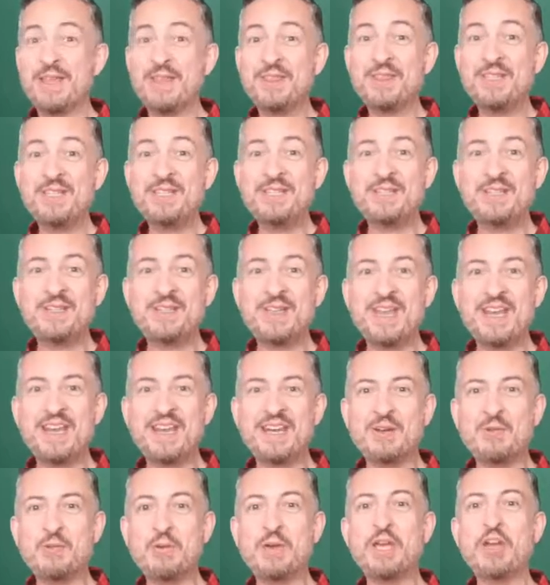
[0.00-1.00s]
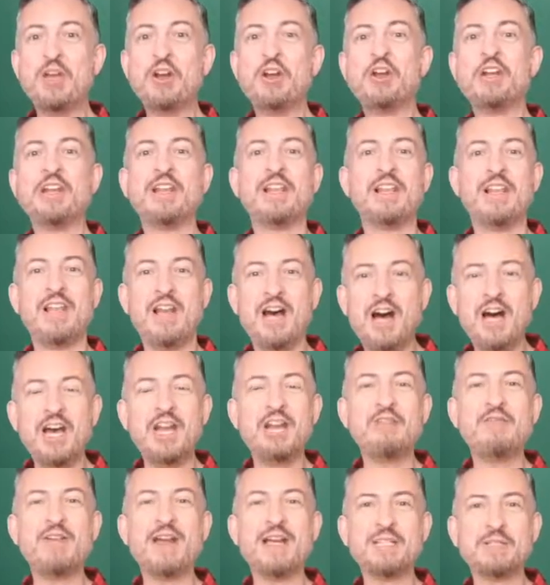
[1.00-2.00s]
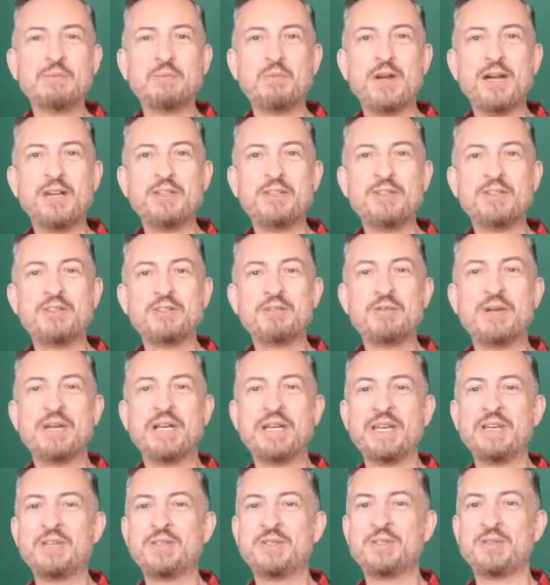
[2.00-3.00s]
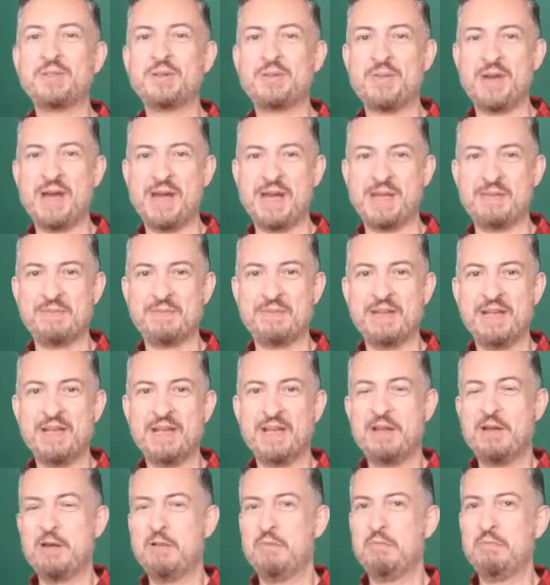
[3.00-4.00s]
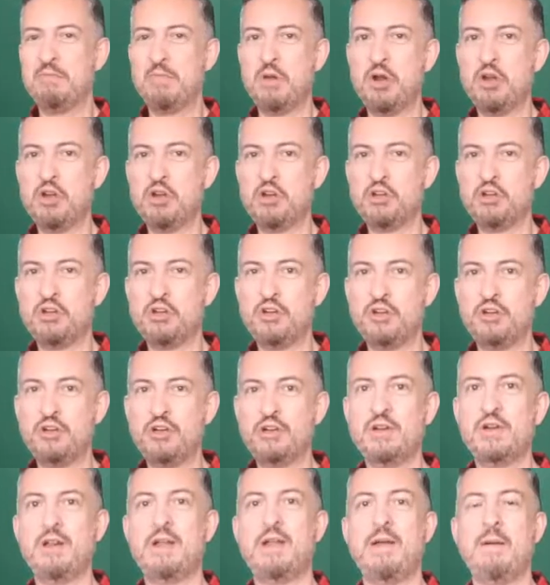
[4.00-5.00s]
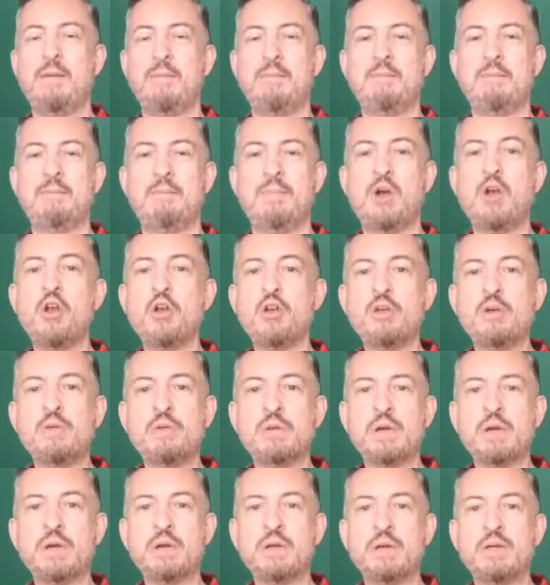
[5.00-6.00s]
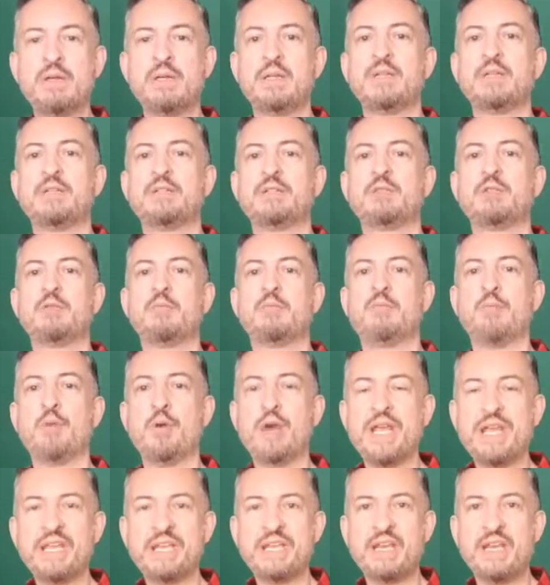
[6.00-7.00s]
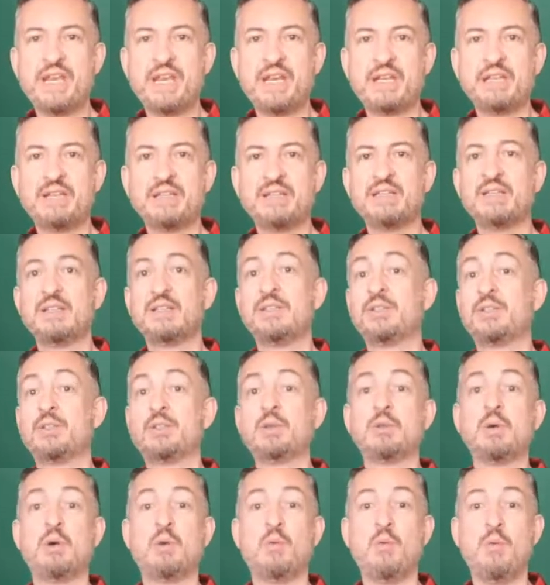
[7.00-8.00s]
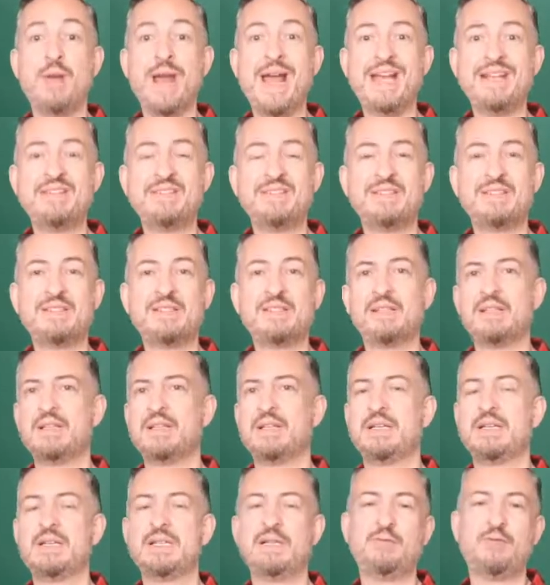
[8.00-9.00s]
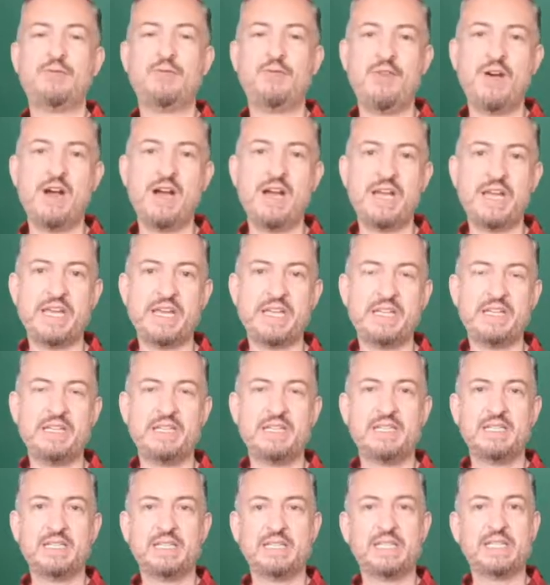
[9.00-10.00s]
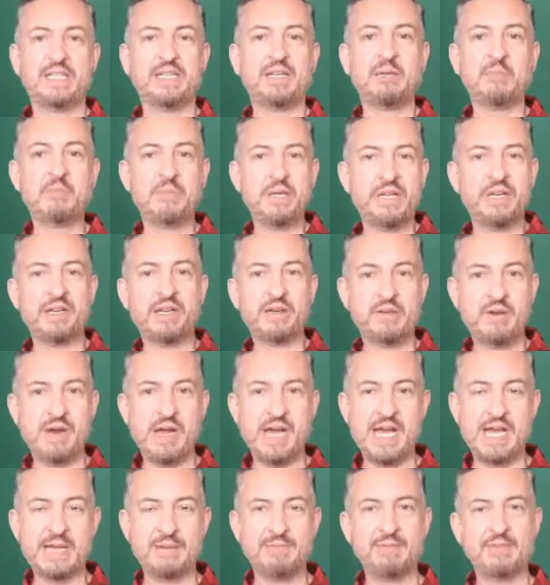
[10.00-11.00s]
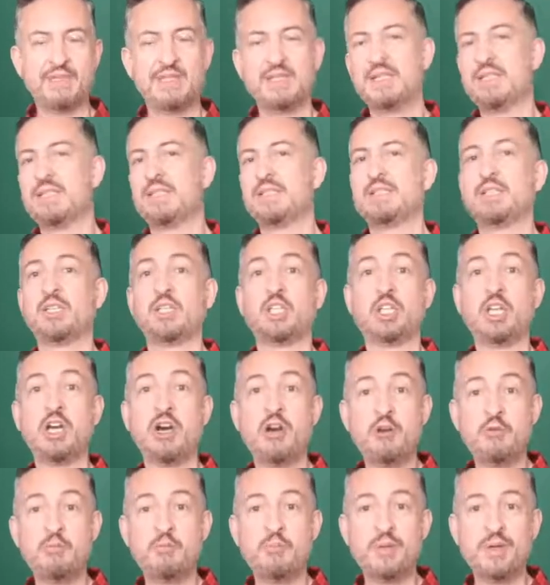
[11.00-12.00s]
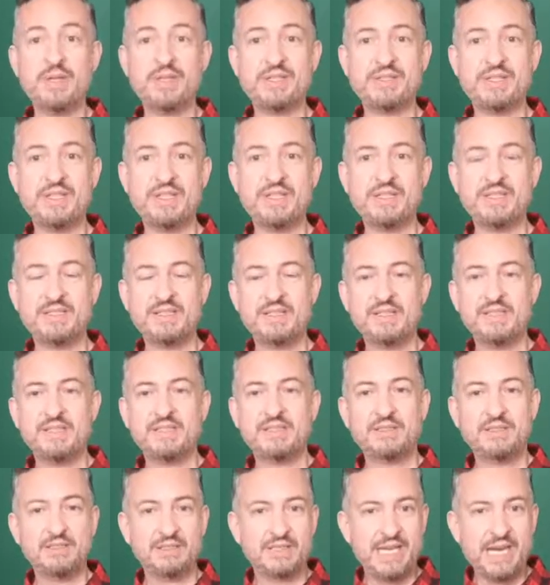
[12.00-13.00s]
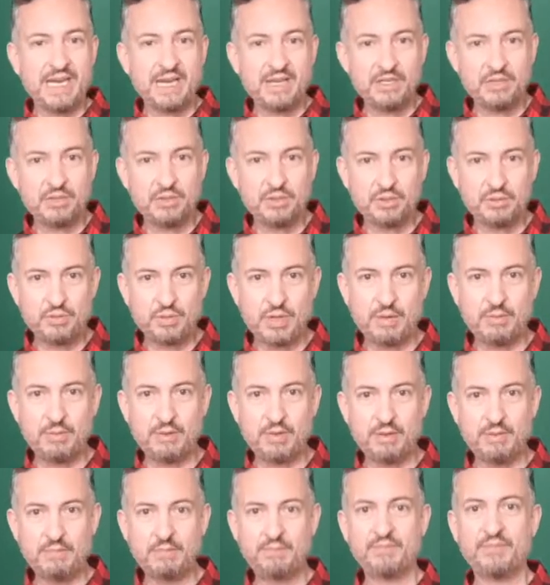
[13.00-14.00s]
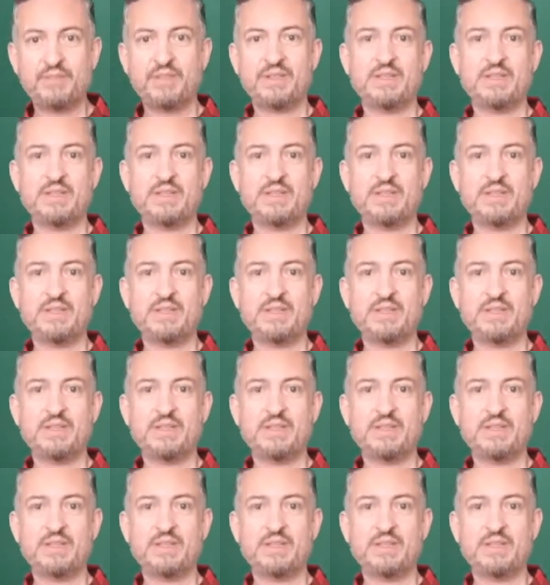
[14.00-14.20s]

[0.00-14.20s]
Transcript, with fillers: in this scene, we heard a lot of expressions related to crime. Murder, murderer, to break in, to arrest, a fine, to commit a crime, to go to prison, to get into trouble,